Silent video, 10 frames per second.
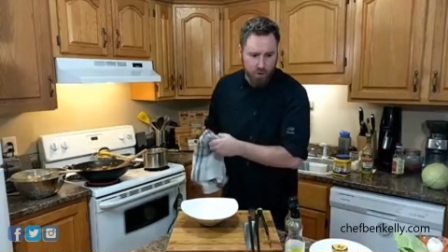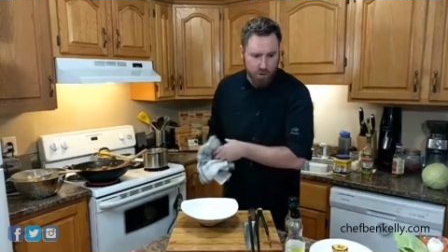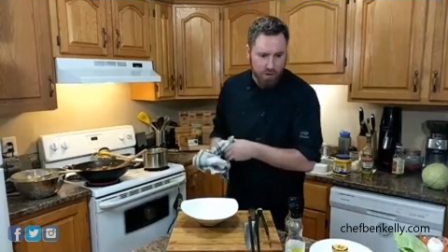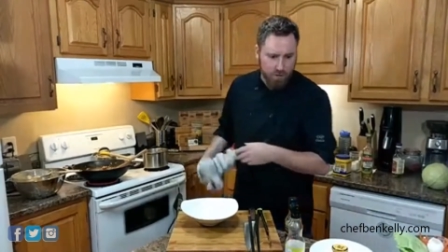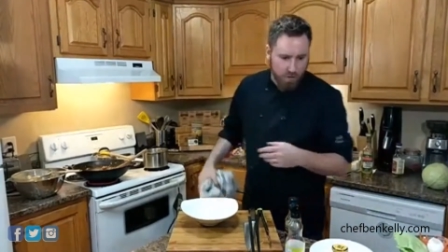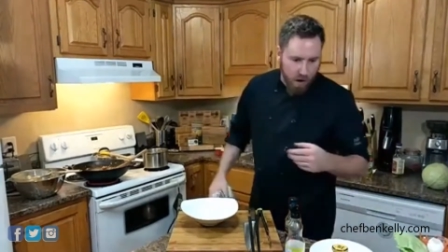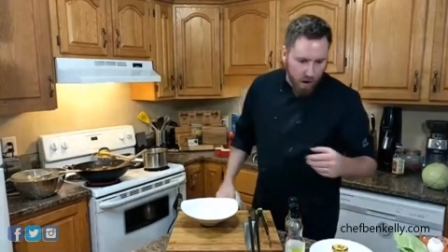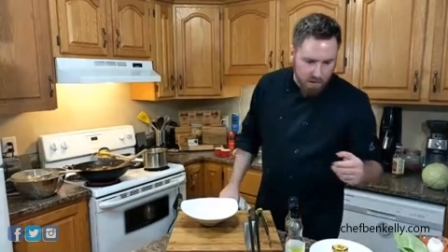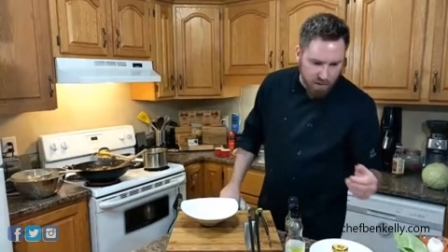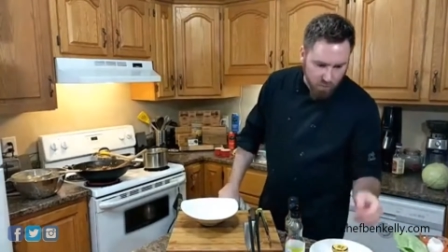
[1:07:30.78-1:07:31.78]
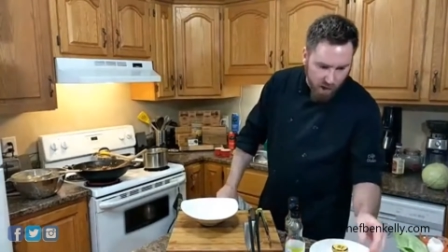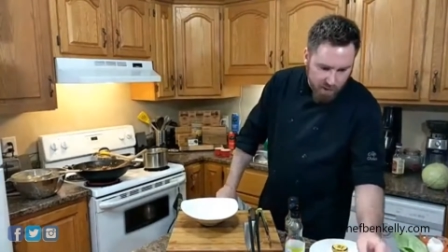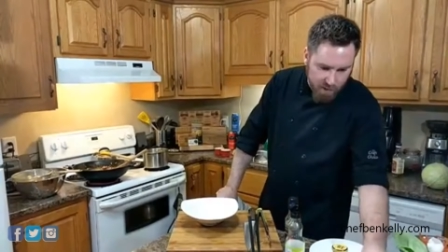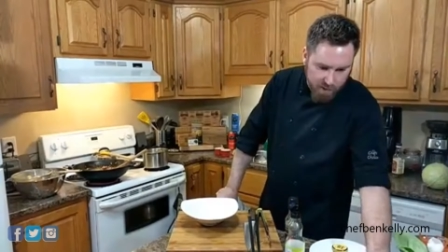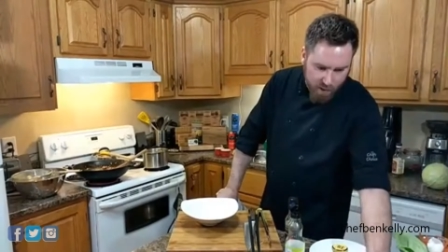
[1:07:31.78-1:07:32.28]
I'm sure that there are some
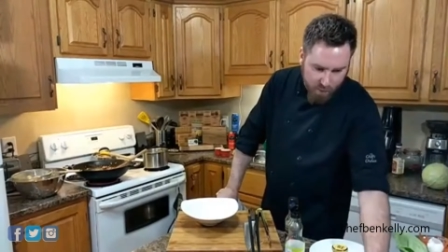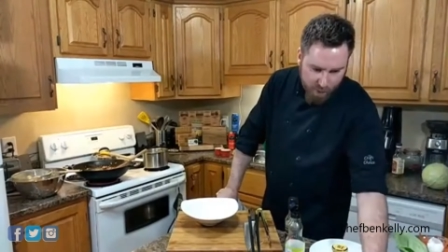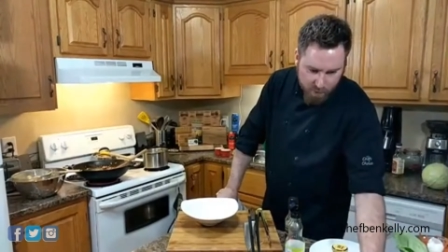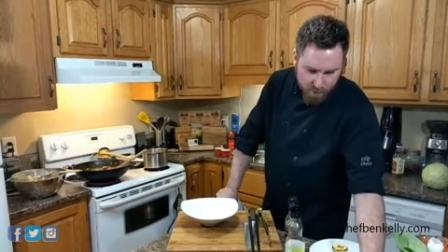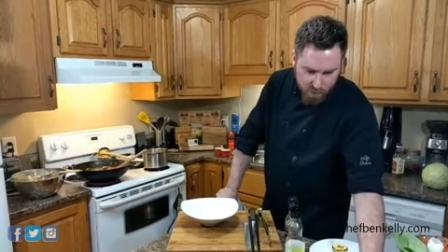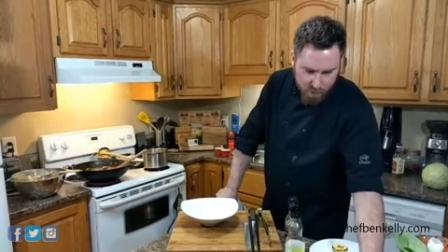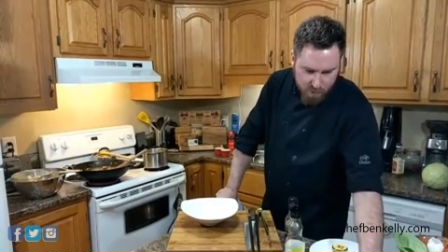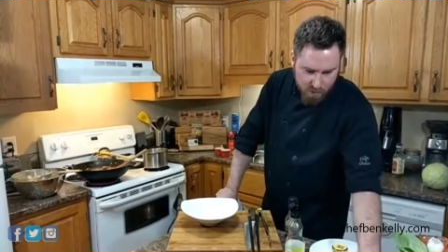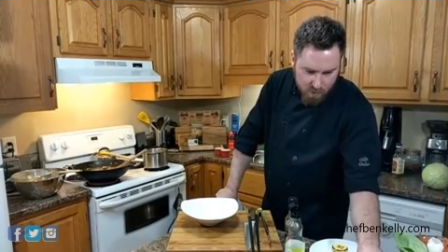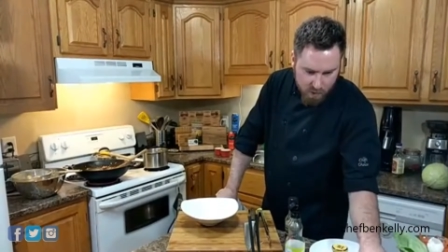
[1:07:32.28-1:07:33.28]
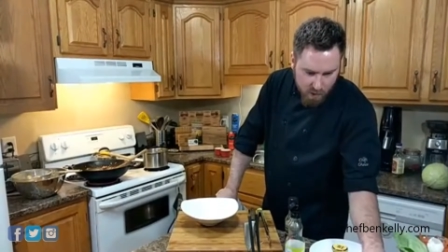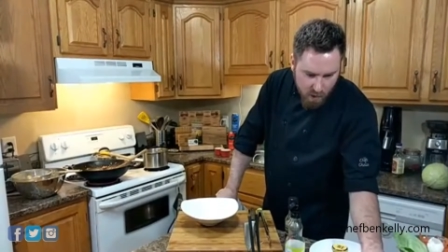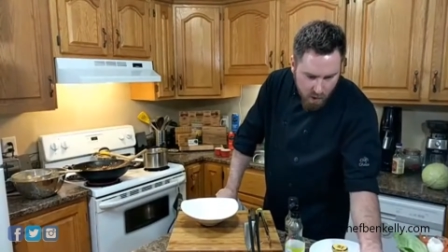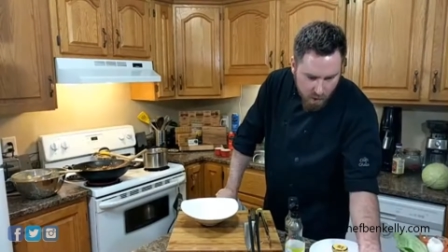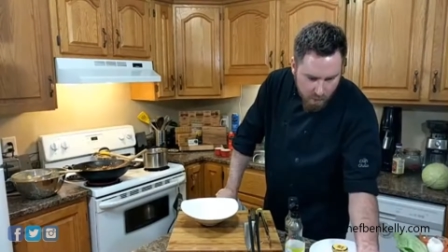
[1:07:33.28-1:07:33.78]
rices that are better suited to it,
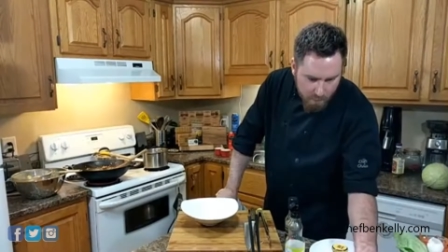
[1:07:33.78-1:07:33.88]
